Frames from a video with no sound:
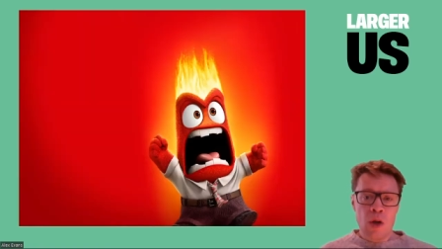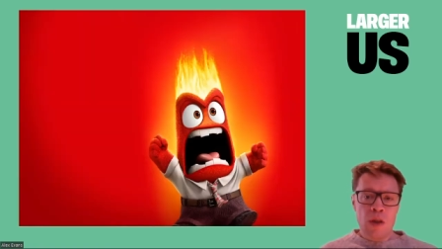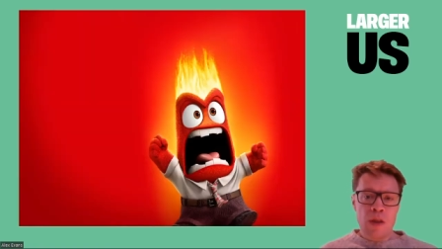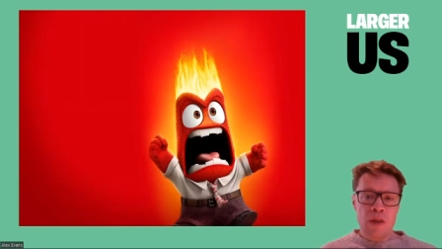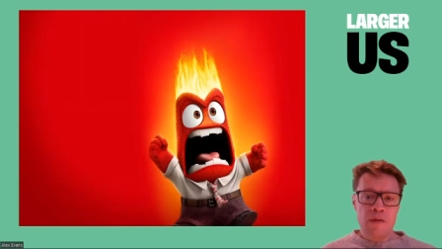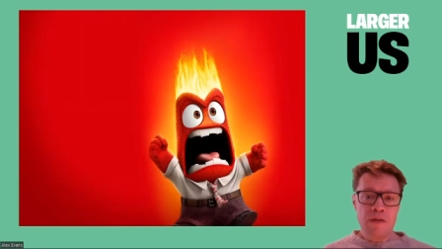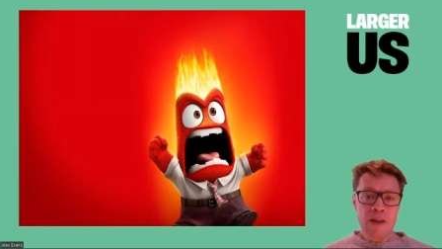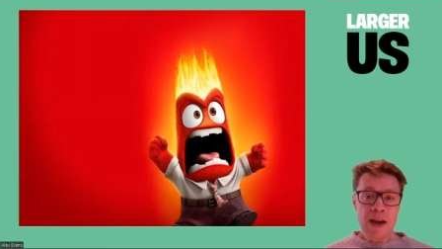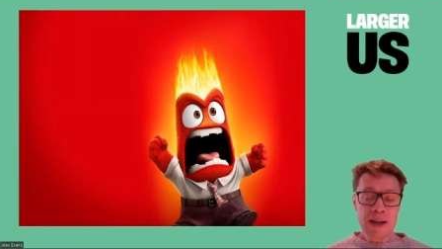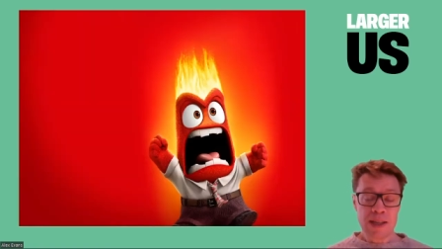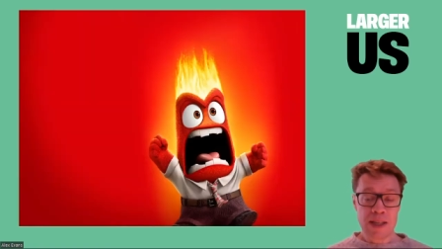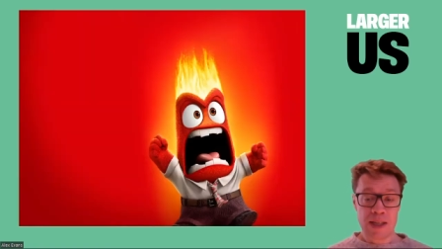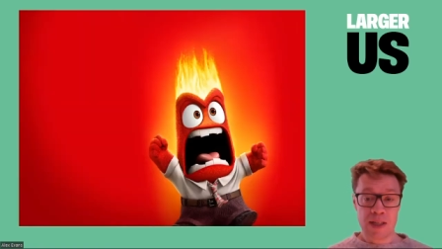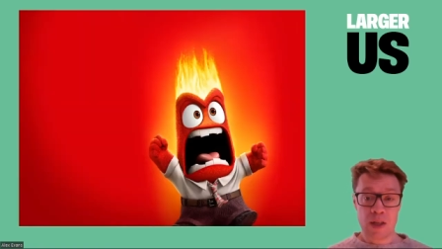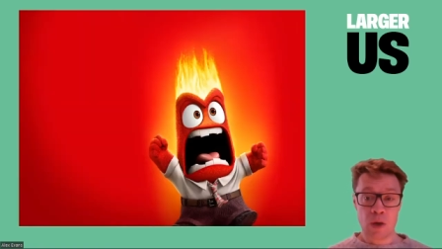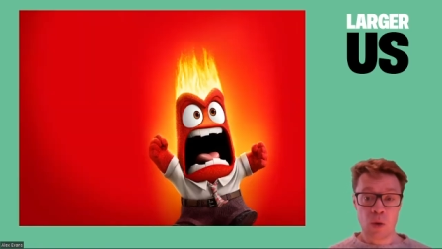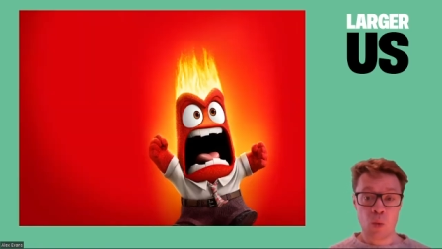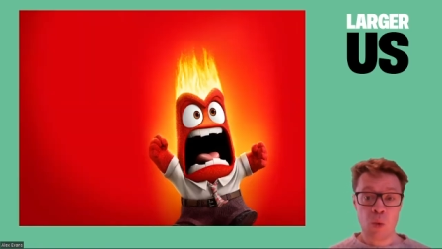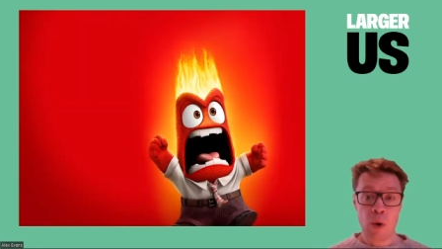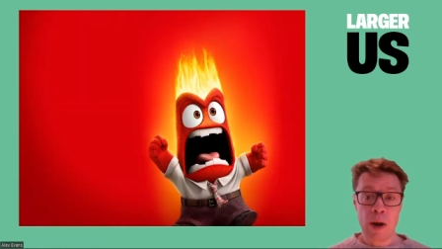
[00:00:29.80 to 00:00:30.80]
The fact is
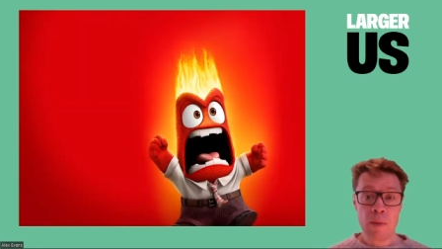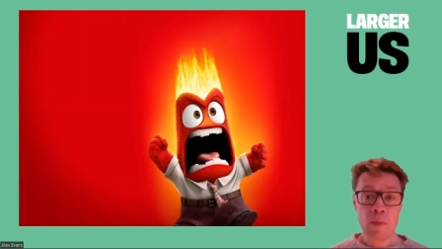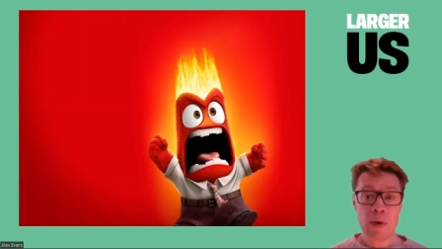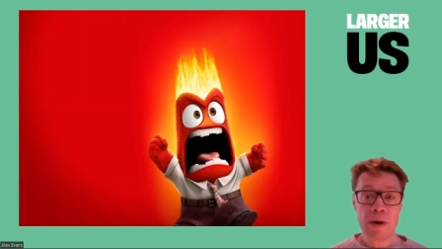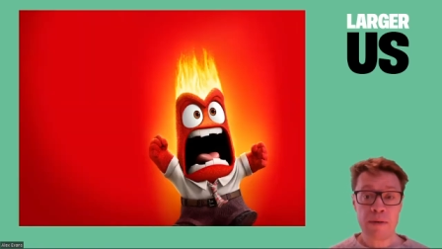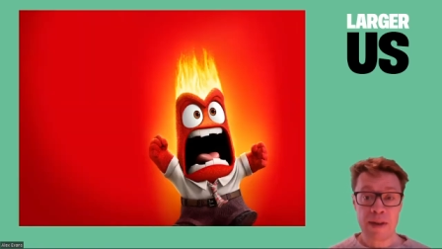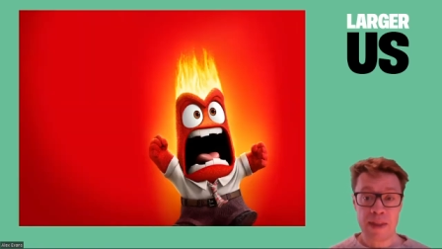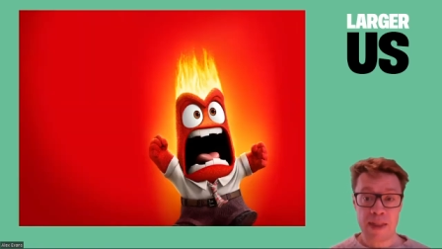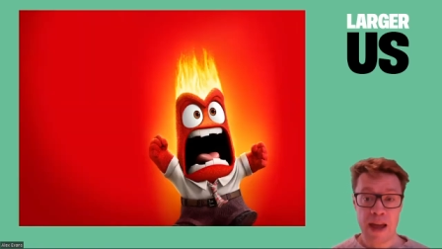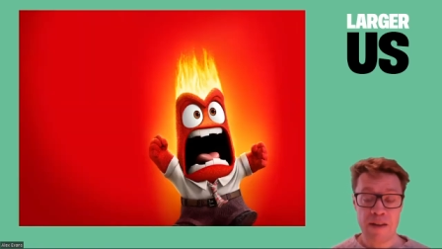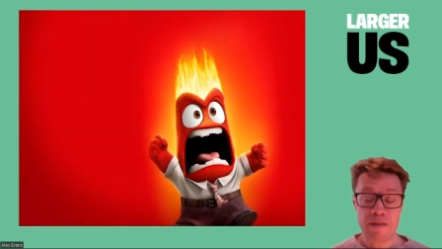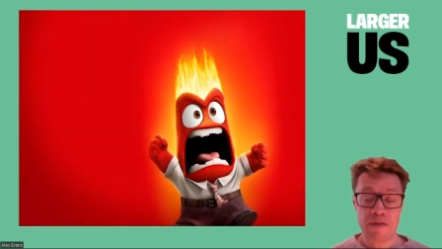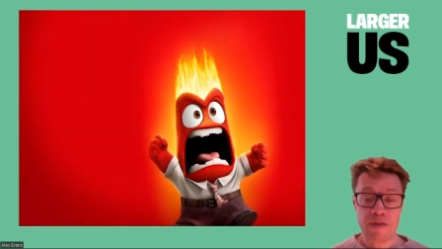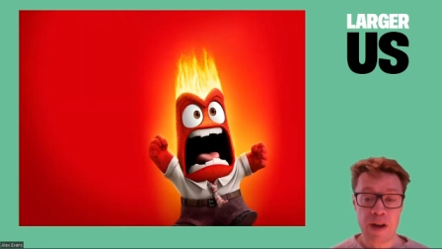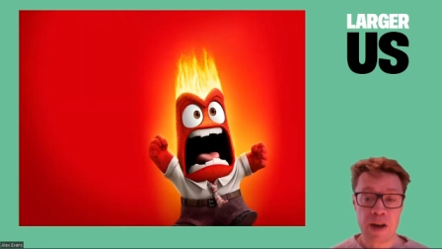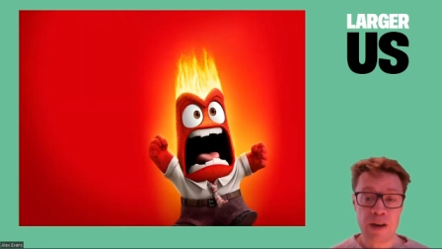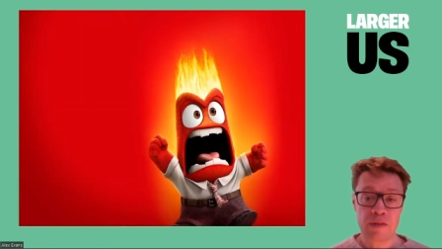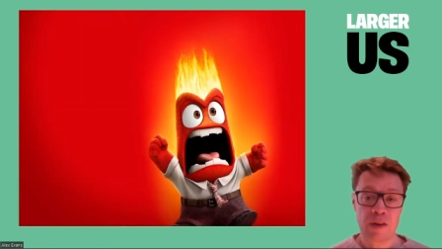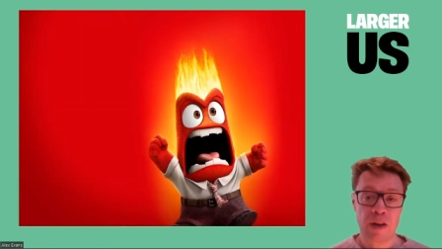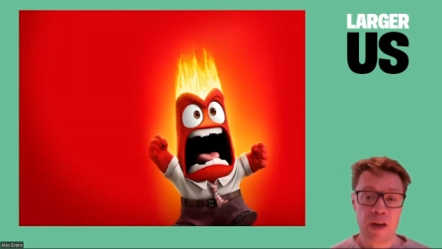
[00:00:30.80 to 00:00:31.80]
that when we're in that
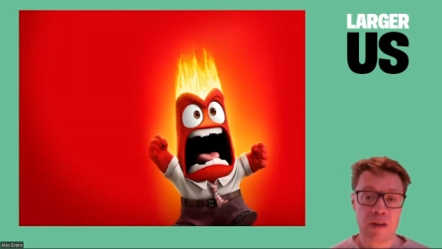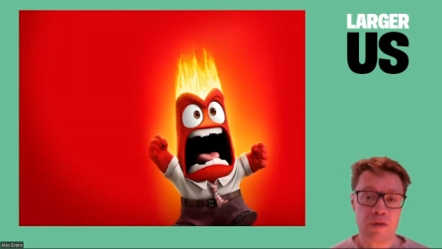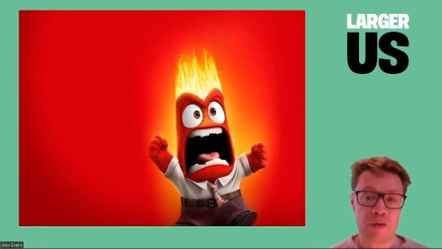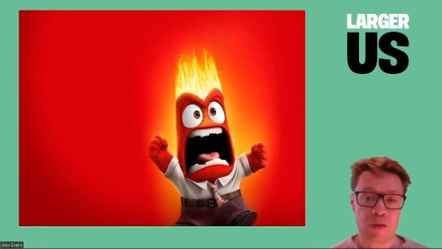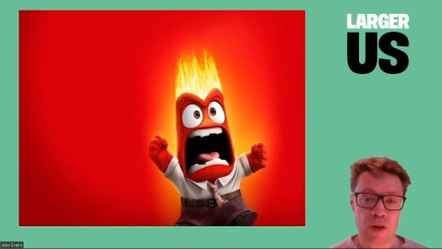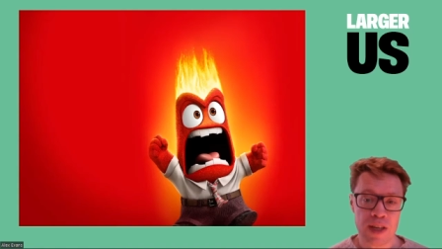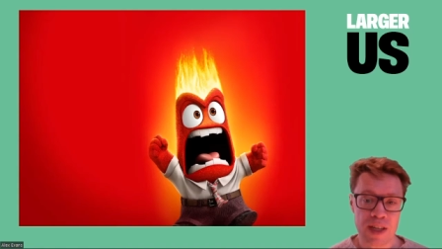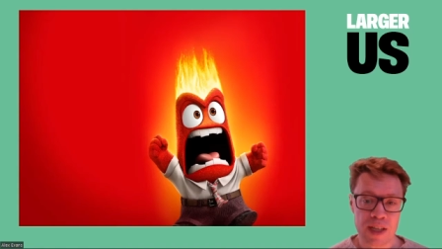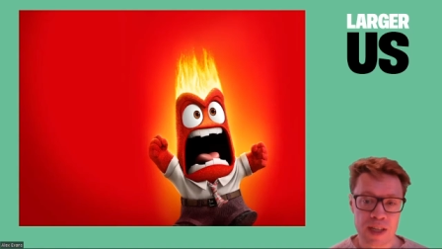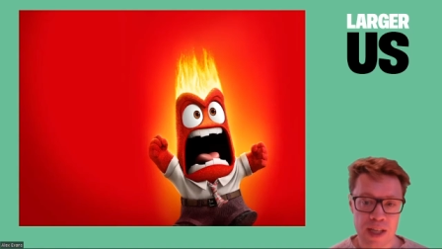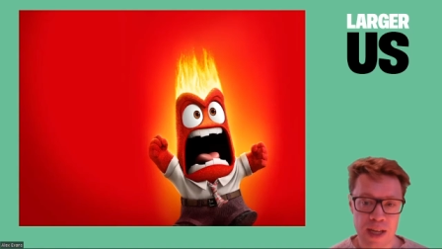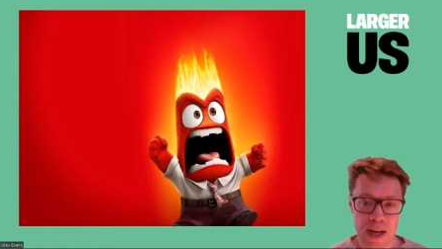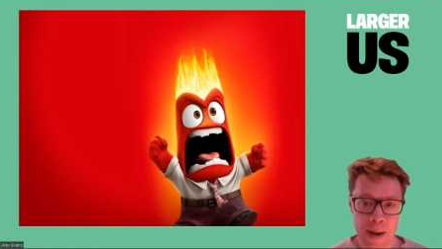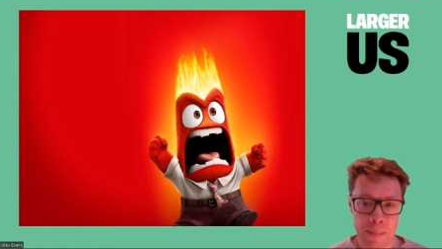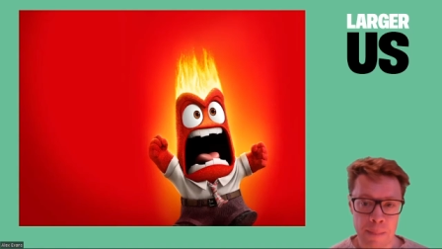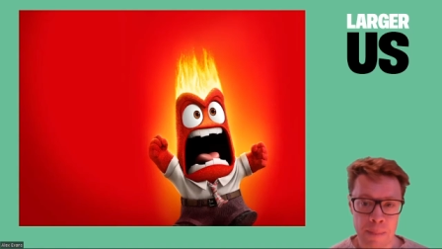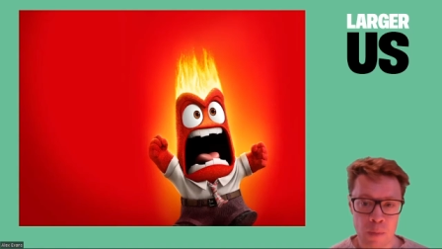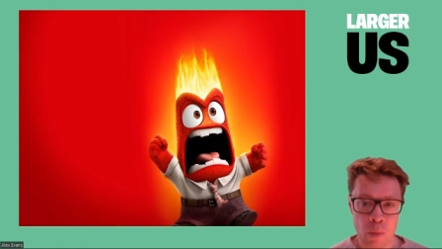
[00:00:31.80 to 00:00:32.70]
fight, flight, freeze state,